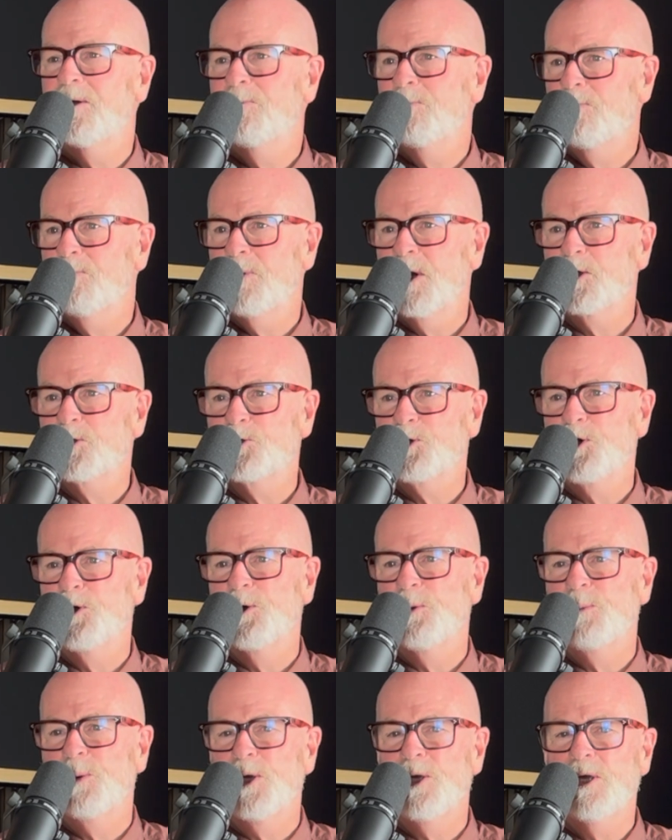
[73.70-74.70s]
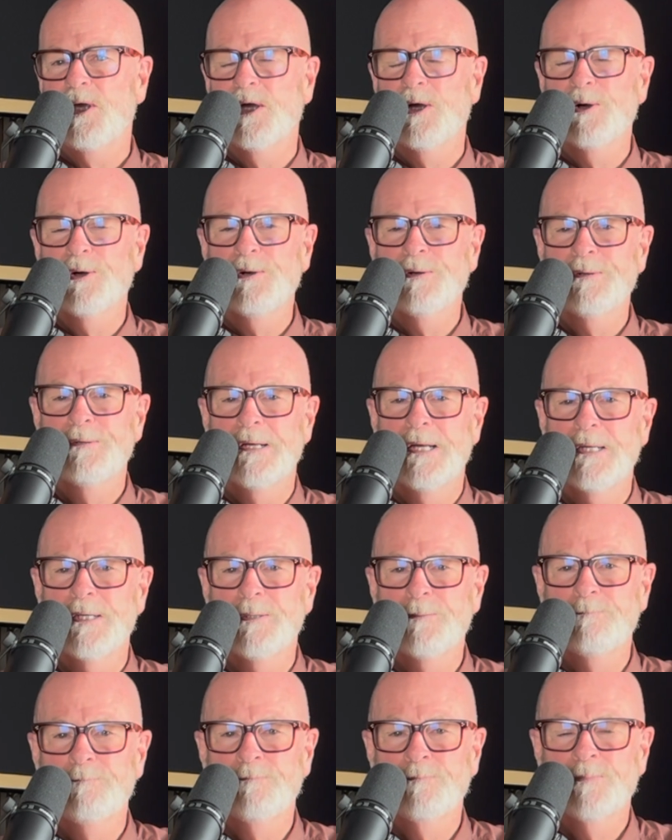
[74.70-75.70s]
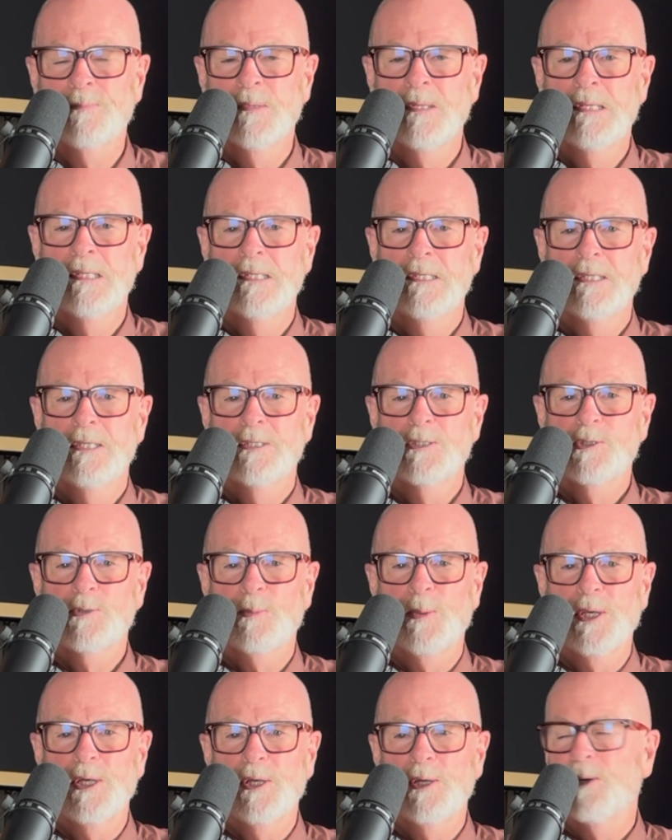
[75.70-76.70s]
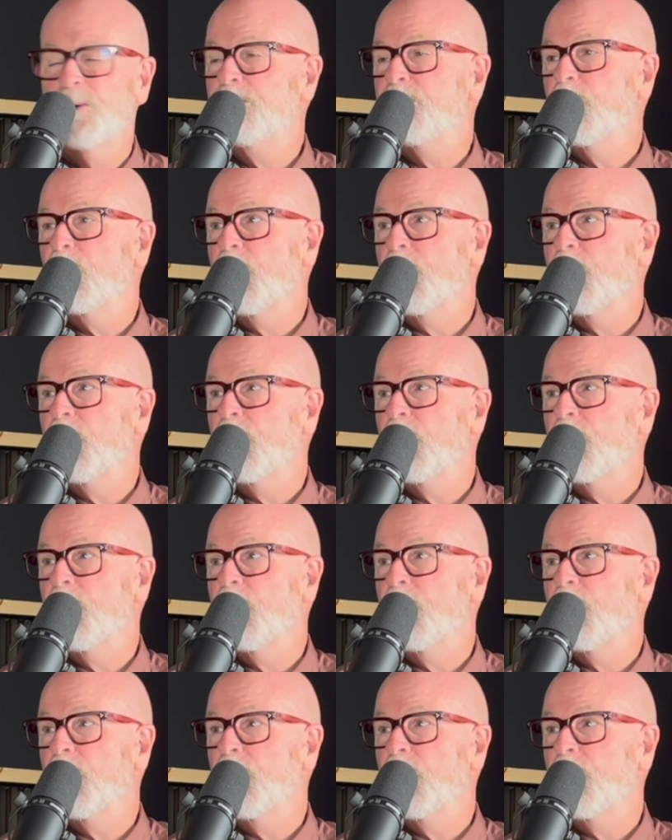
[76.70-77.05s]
Pleasure to be here, speaking about